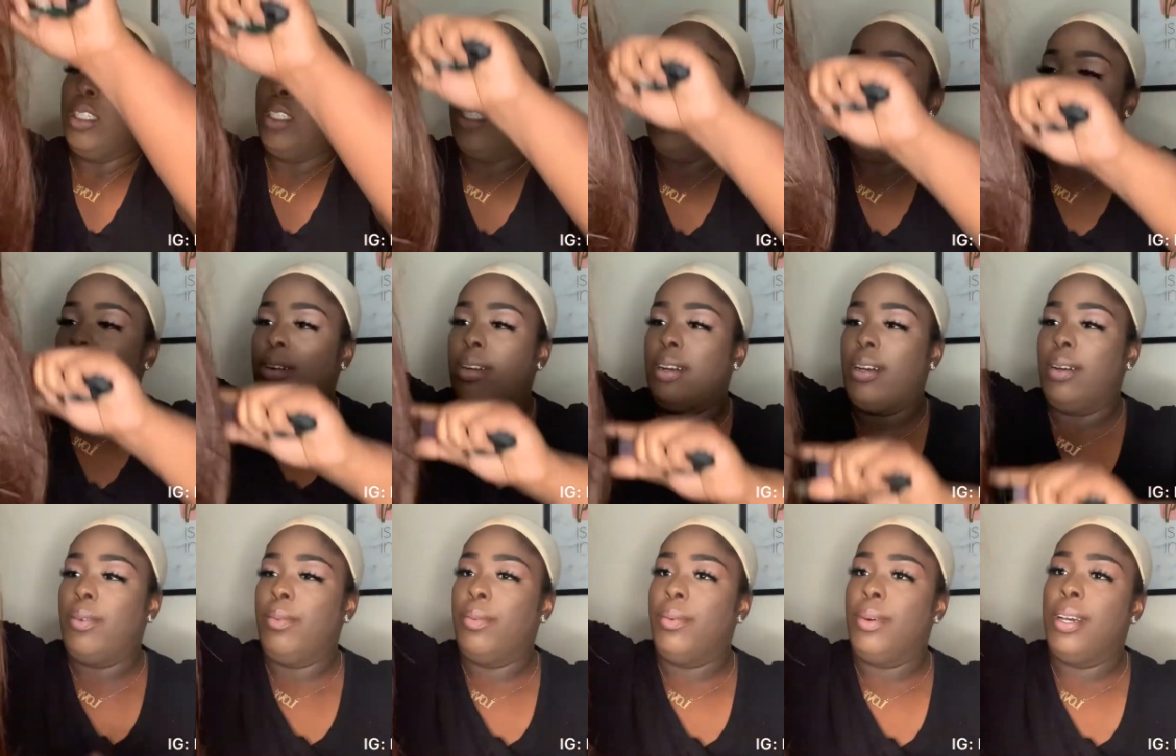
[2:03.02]

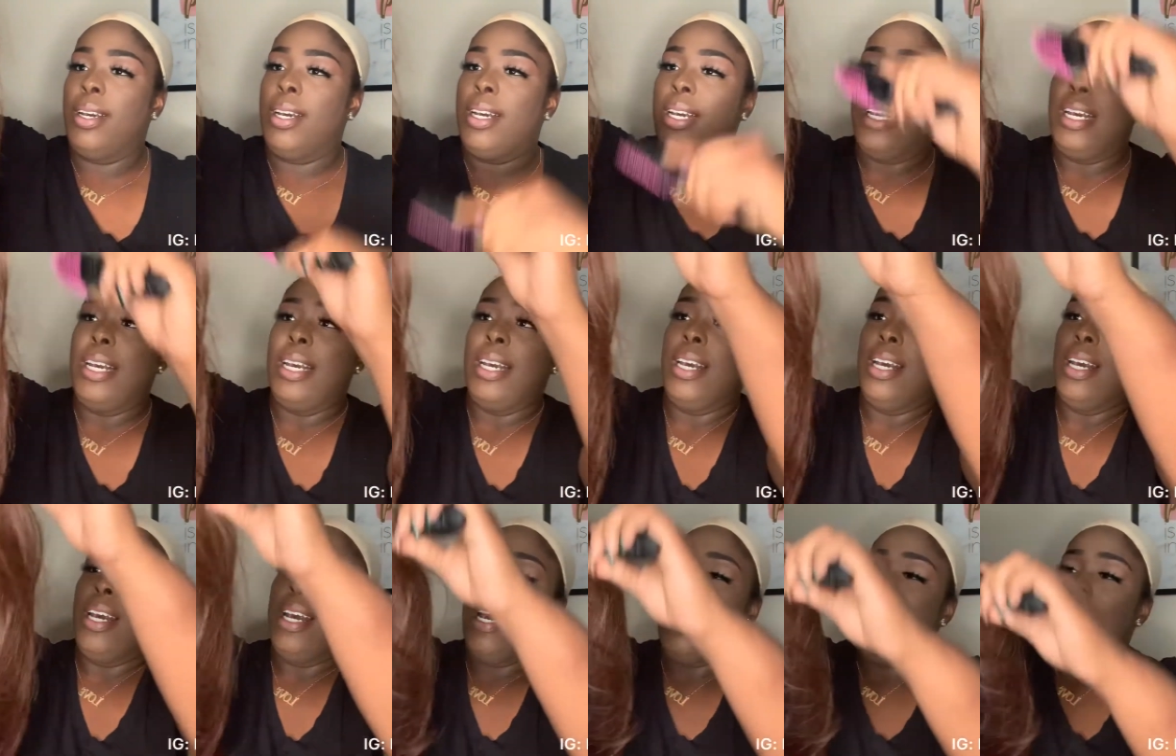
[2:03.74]
straight wig.
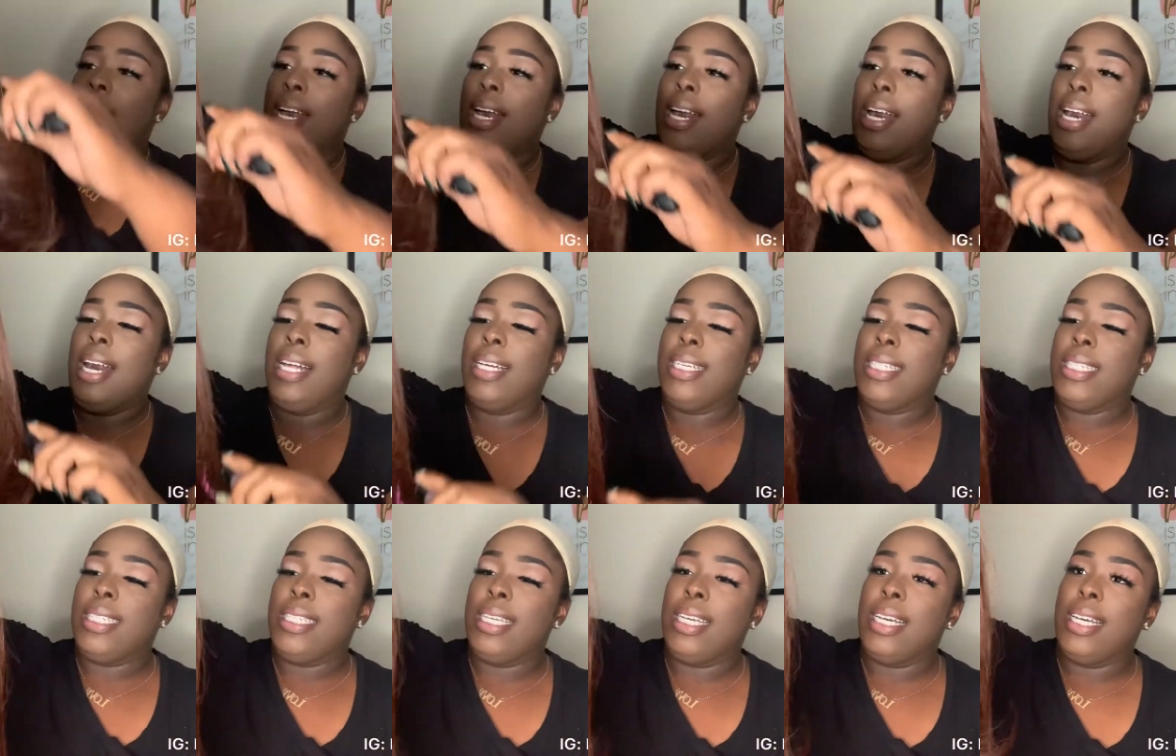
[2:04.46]

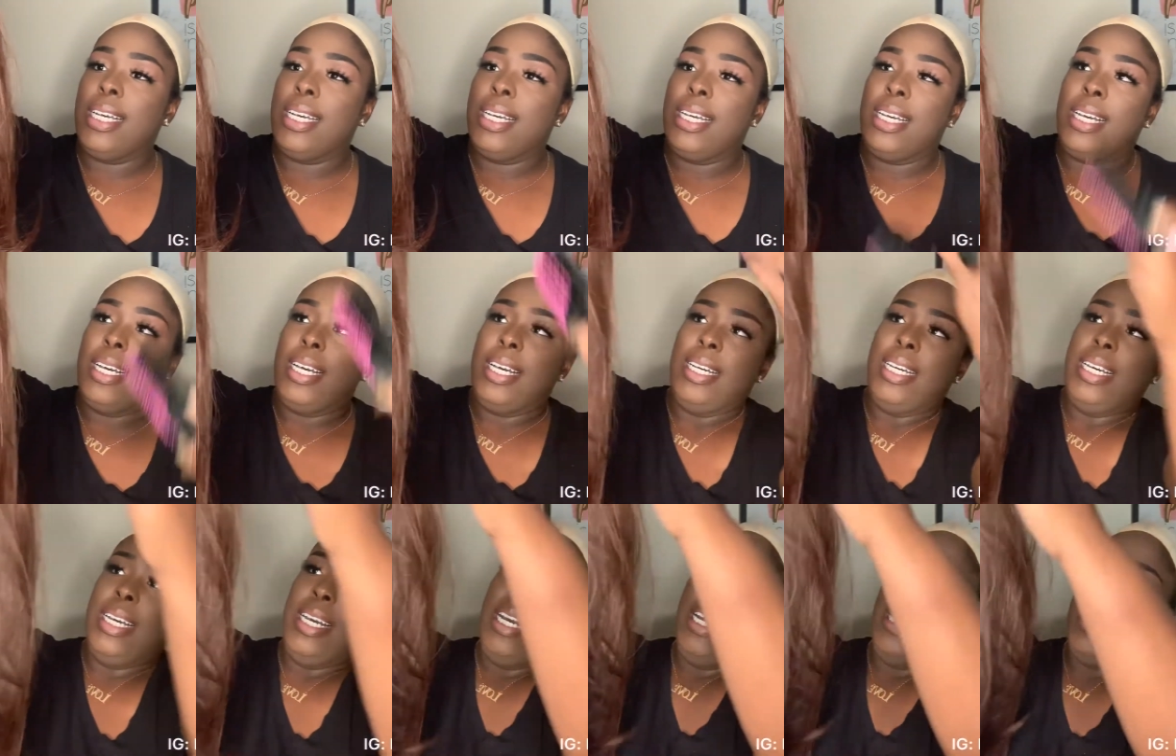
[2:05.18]
It
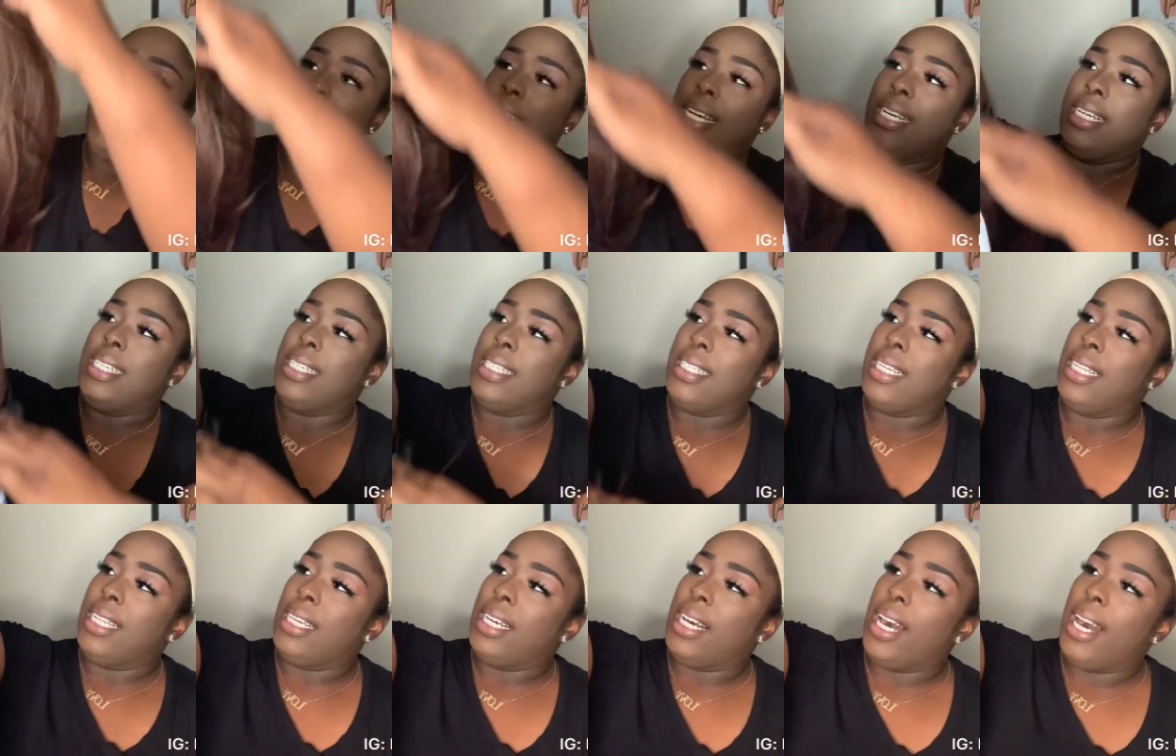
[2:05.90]
is
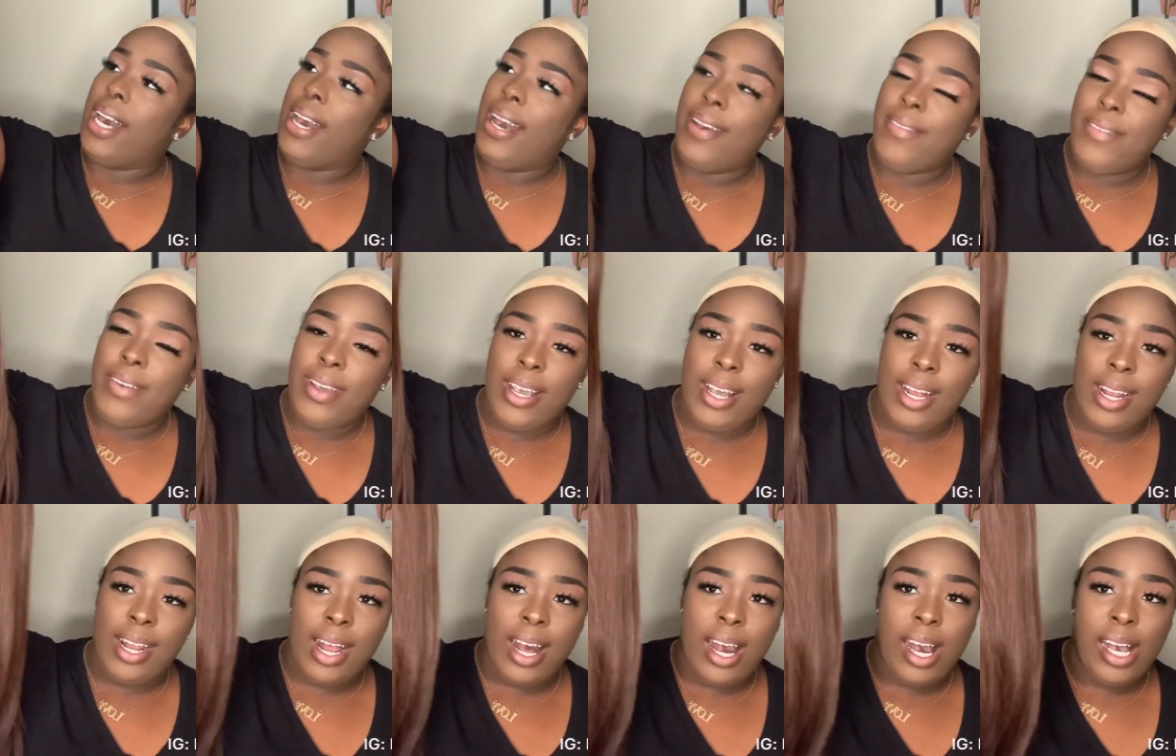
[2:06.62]
a little heavy,
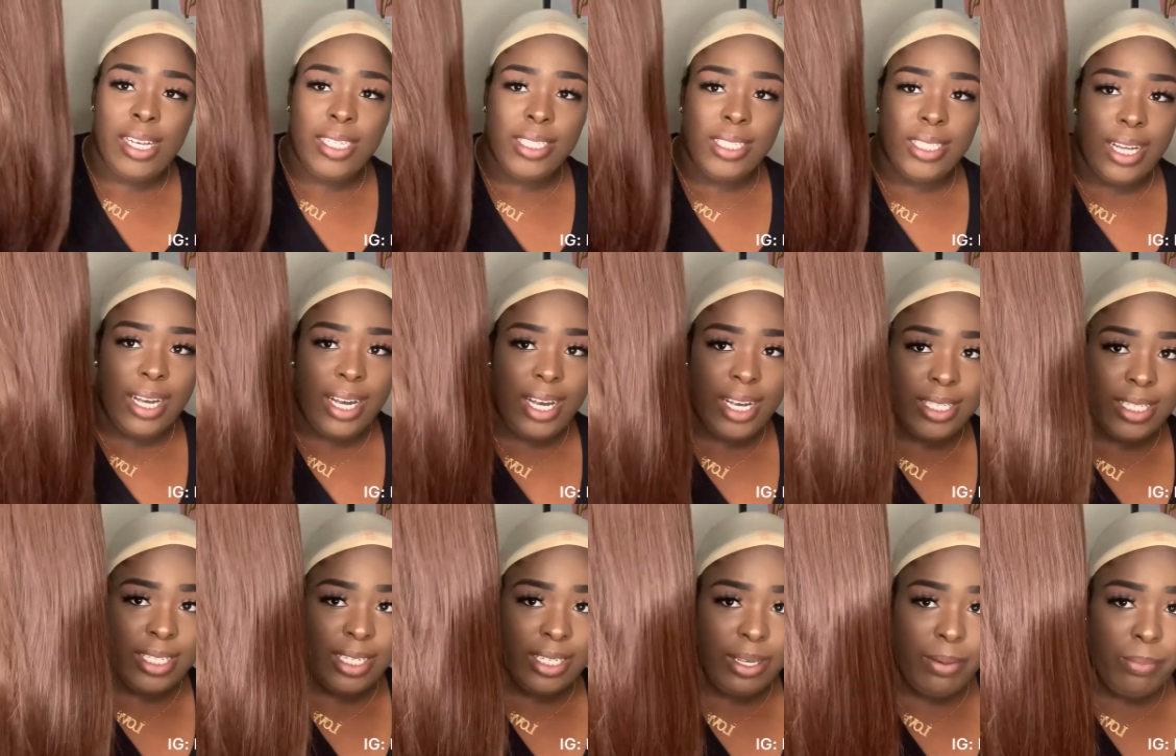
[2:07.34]
and it actually
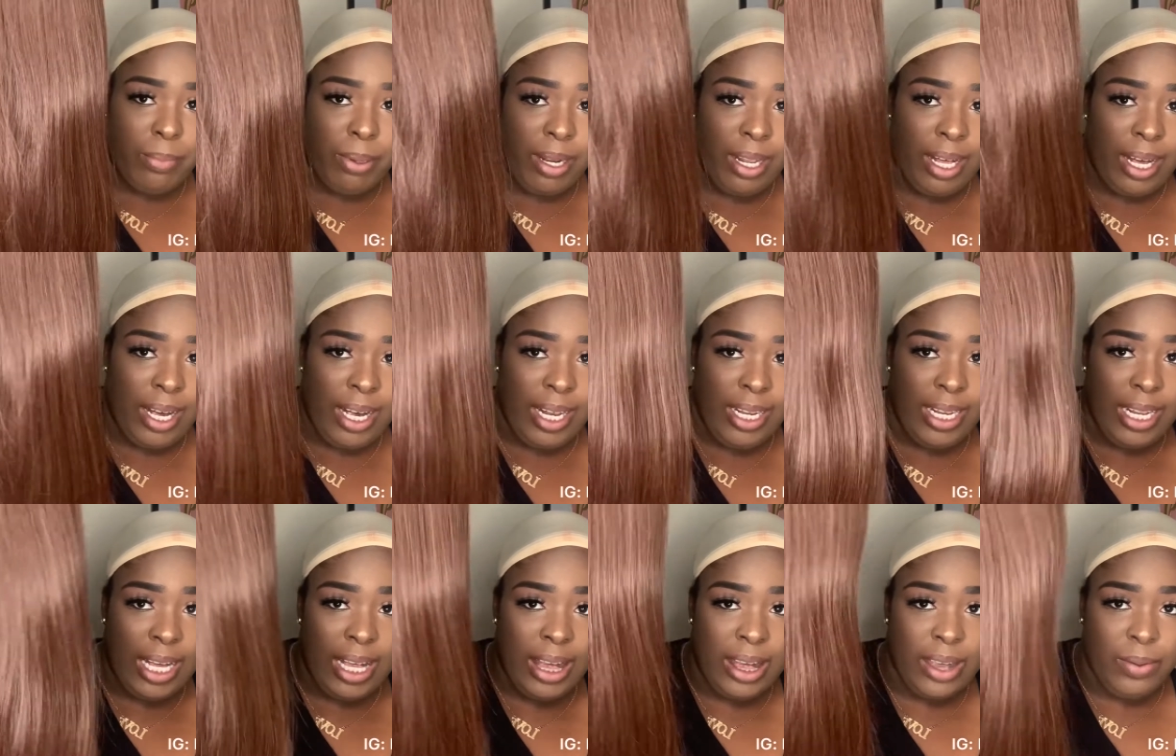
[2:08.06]
has a little
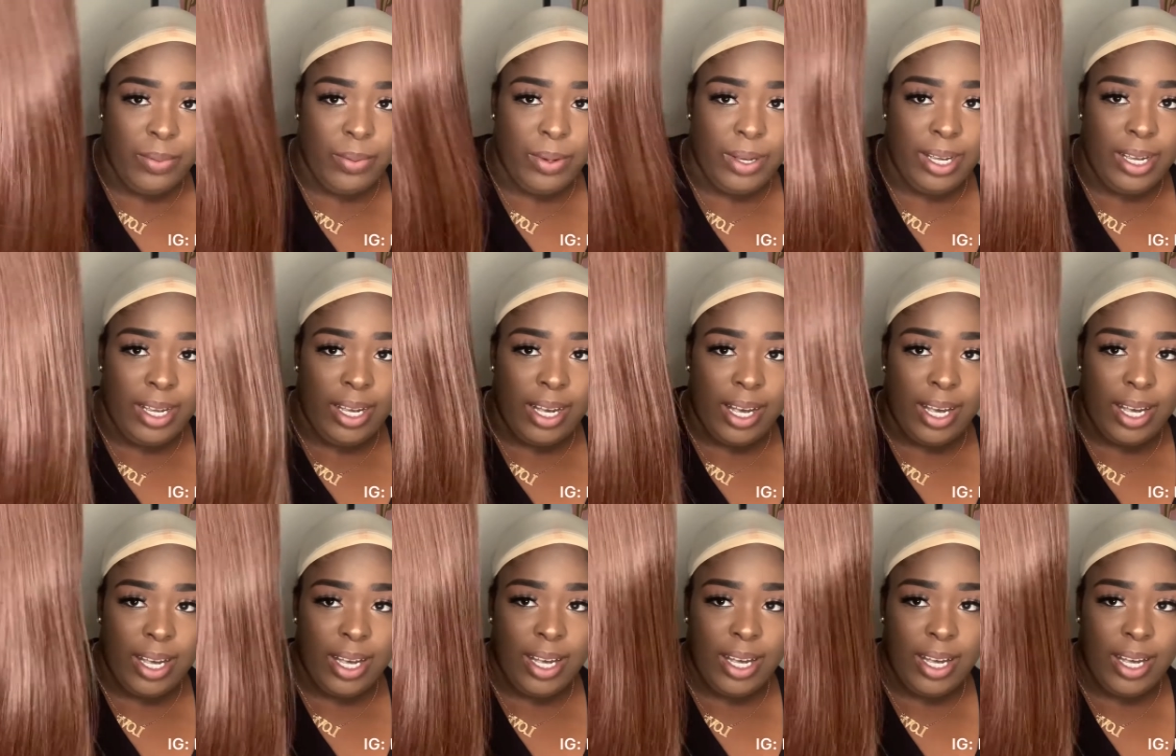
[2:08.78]
blonde in the wig.